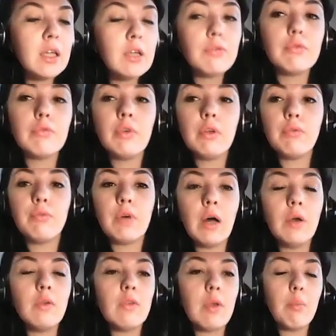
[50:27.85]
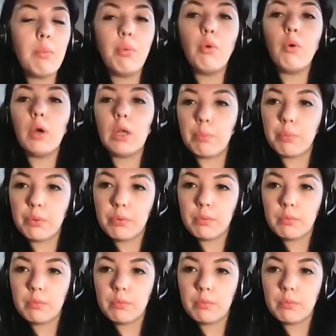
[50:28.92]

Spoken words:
if we found some polyp